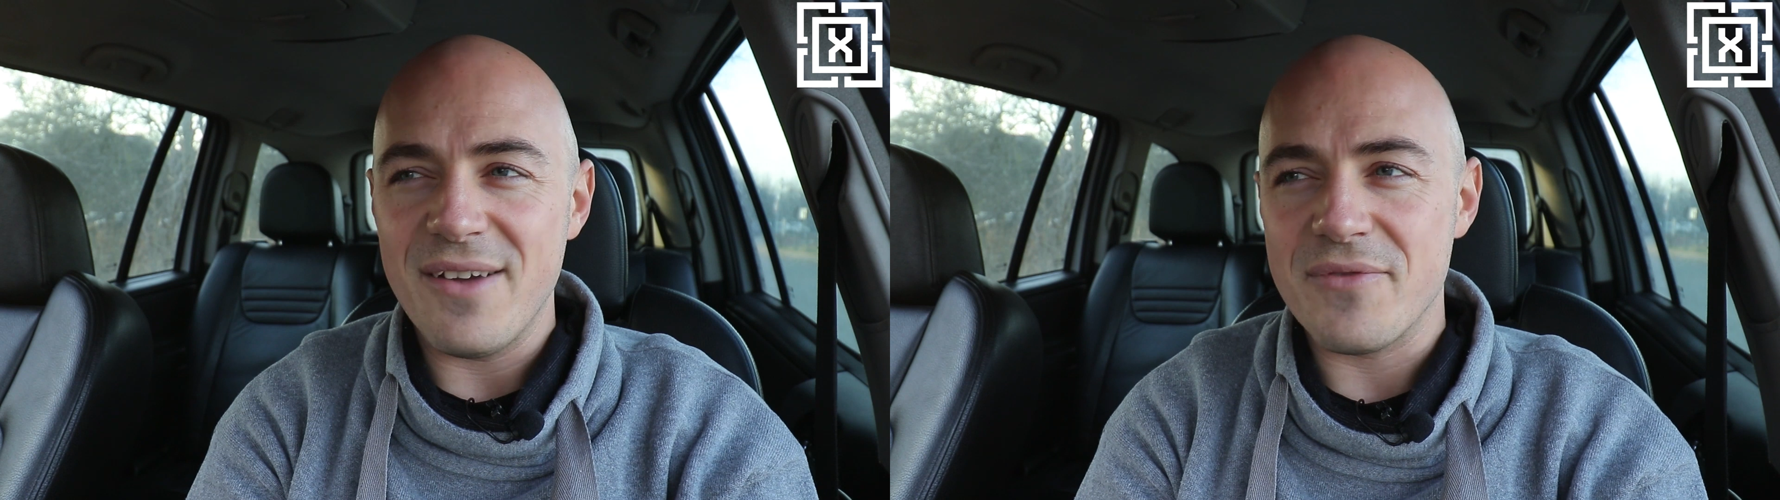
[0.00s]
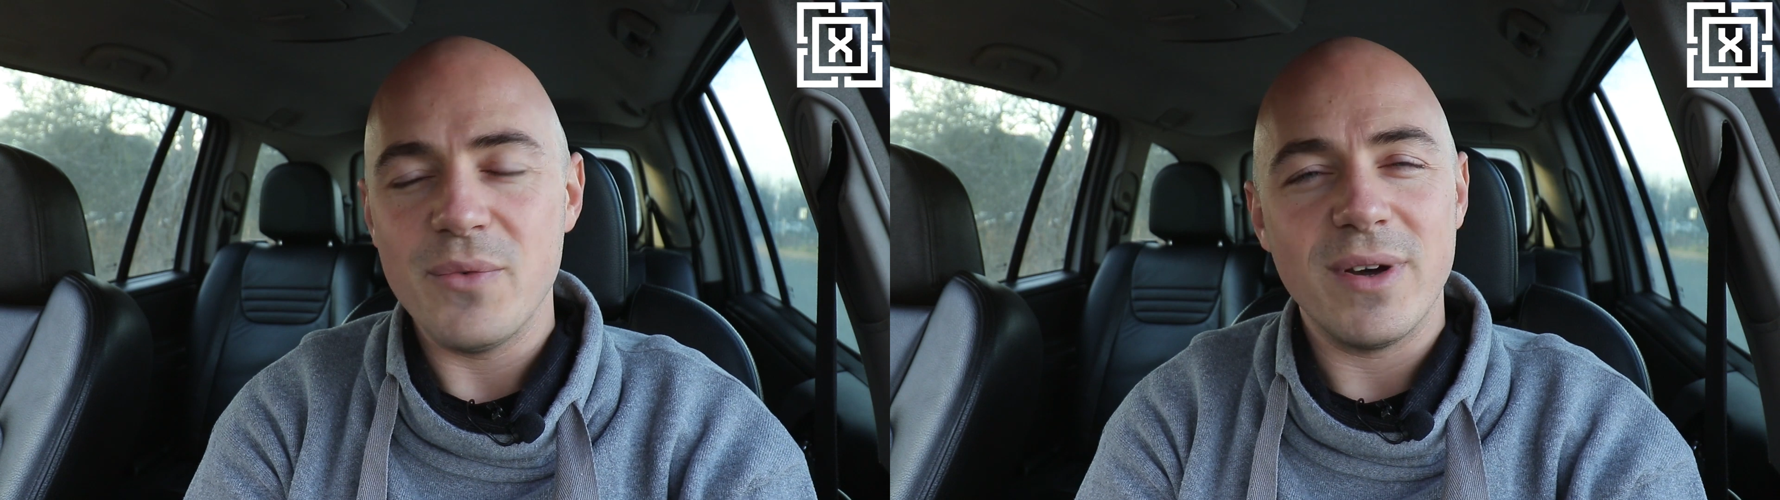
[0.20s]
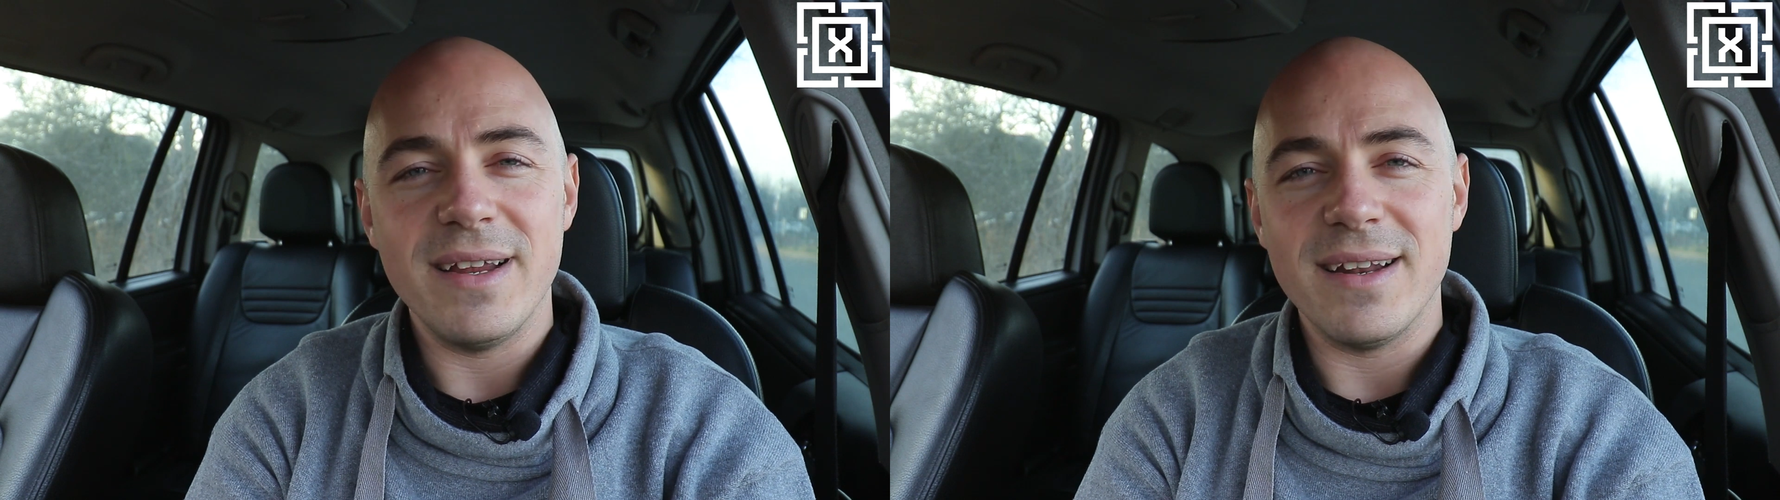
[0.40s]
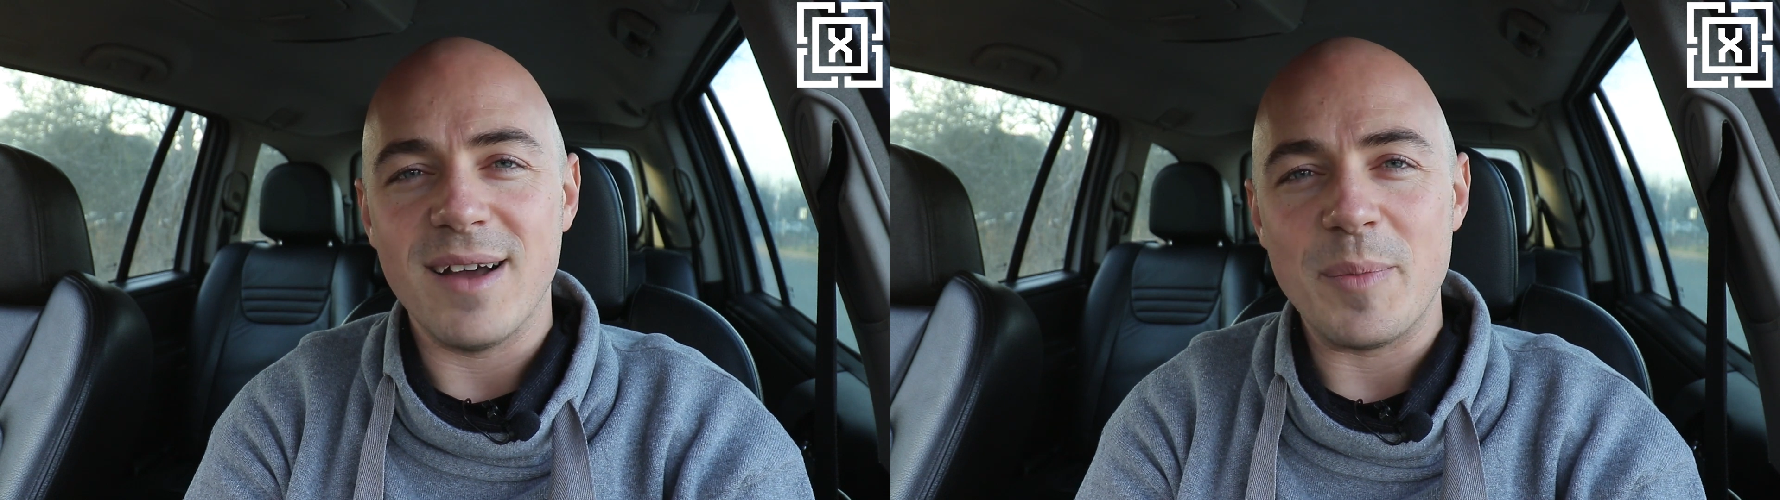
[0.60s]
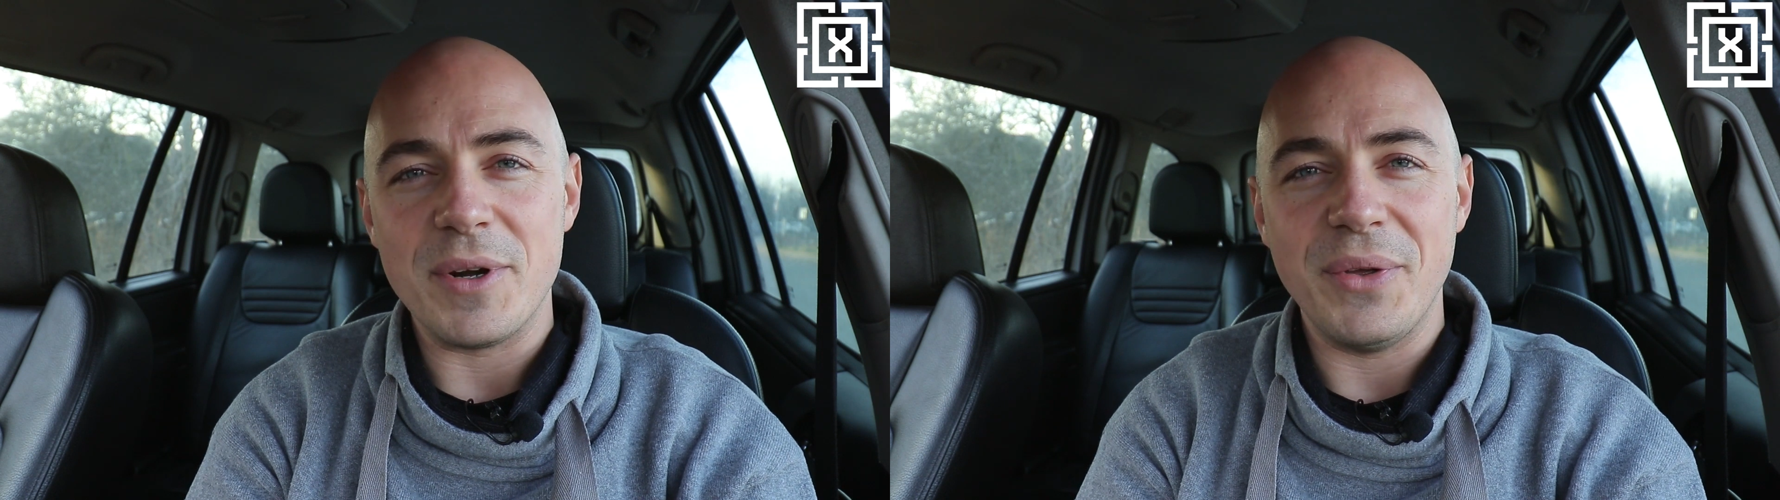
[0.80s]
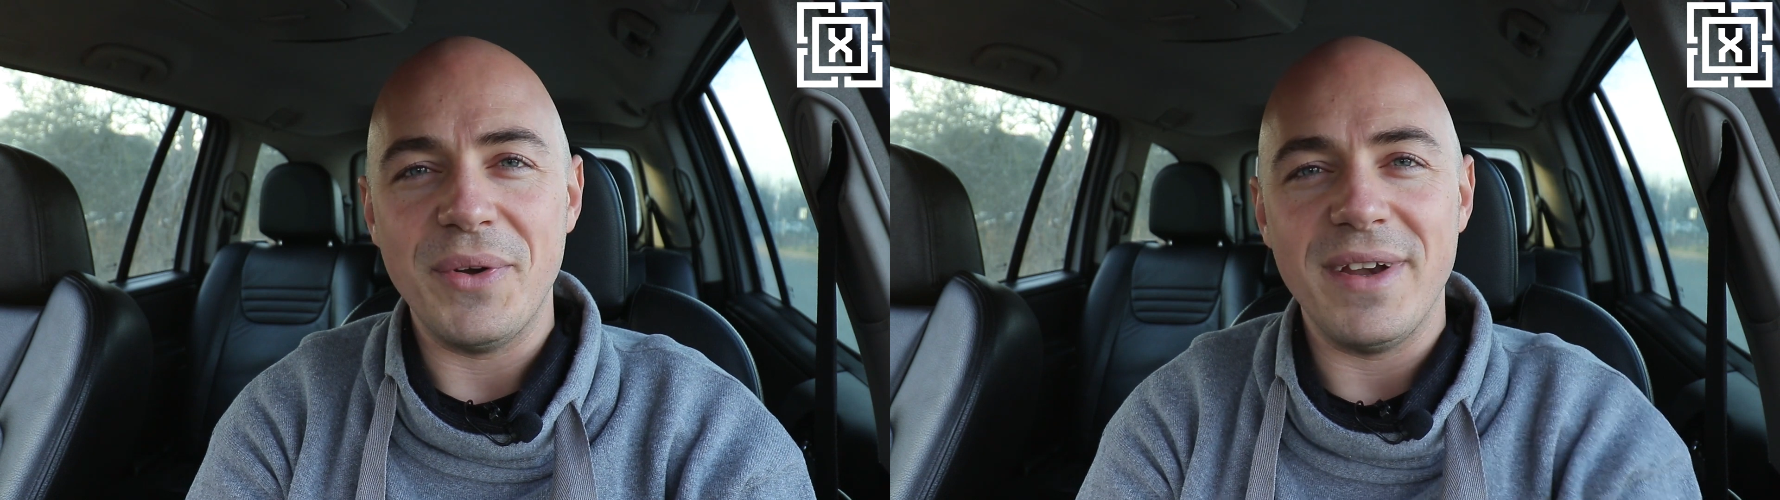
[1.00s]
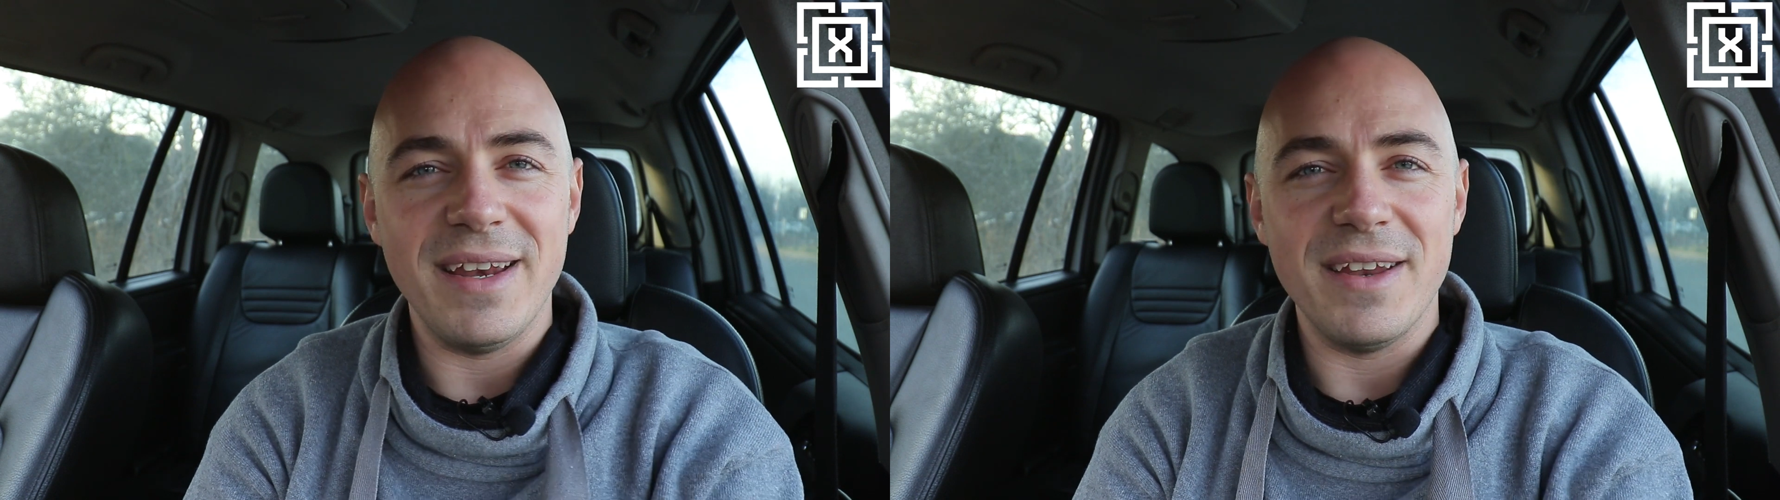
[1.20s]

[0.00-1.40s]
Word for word: everyone an opportunity